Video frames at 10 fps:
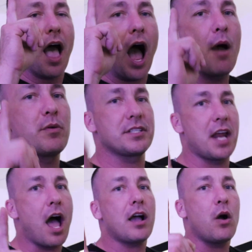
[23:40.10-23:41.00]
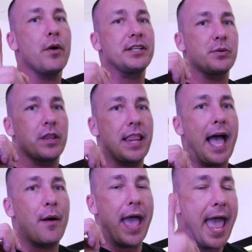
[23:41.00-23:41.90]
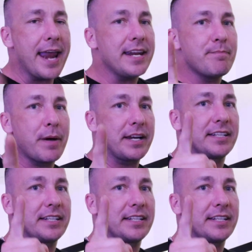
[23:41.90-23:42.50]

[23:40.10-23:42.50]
I was not going to allow anybody